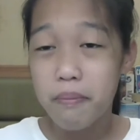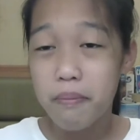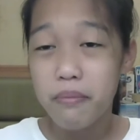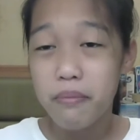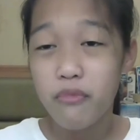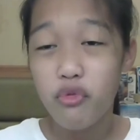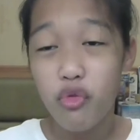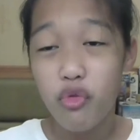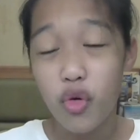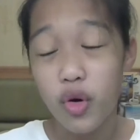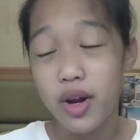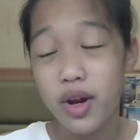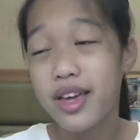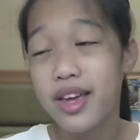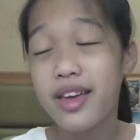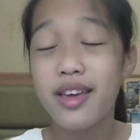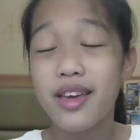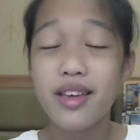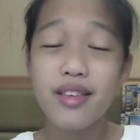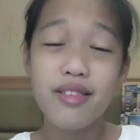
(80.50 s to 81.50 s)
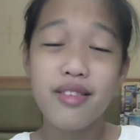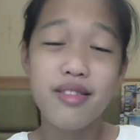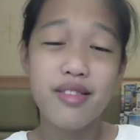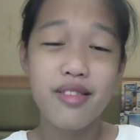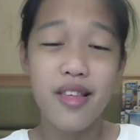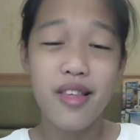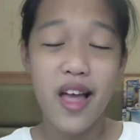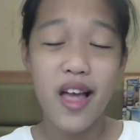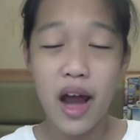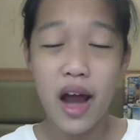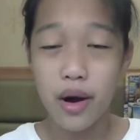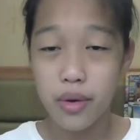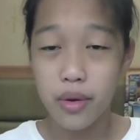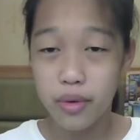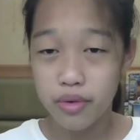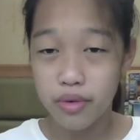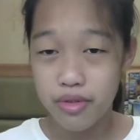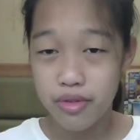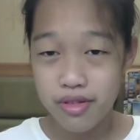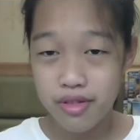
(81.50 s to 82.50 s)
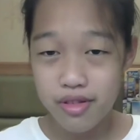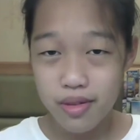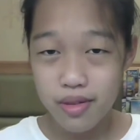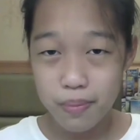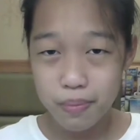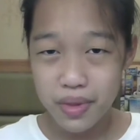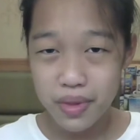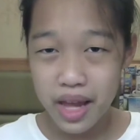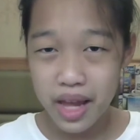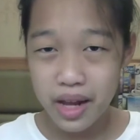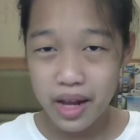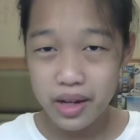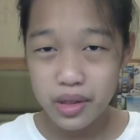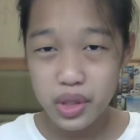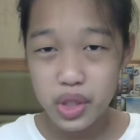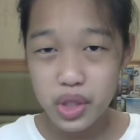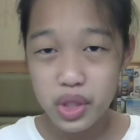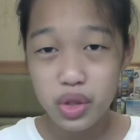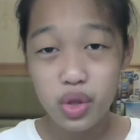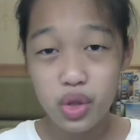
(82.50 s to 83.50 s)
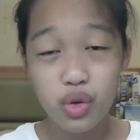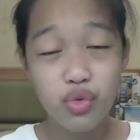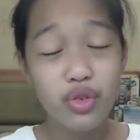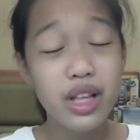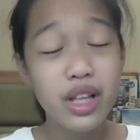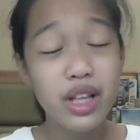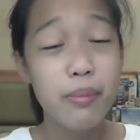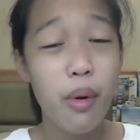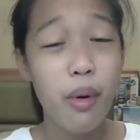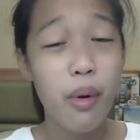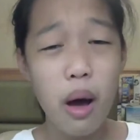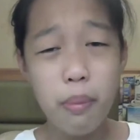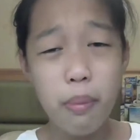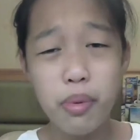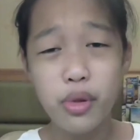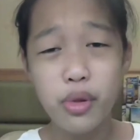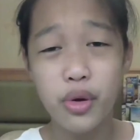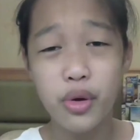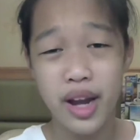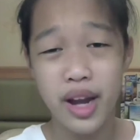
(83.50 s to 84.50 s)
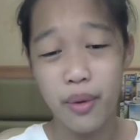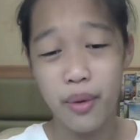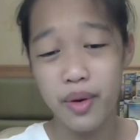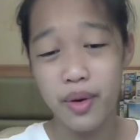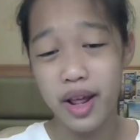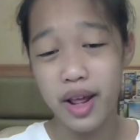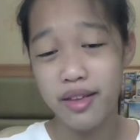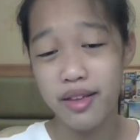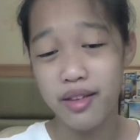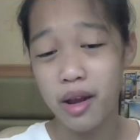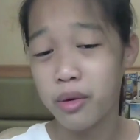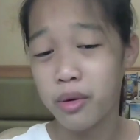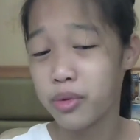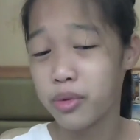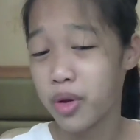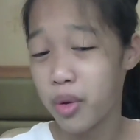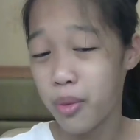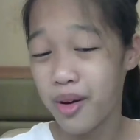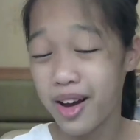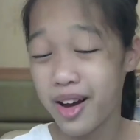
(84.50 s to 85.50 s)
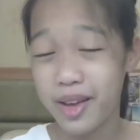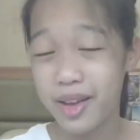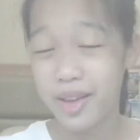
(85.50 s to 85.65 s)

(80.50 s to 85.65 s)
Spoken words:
for kids, adults, and they're really popular nowadays. I don't know why.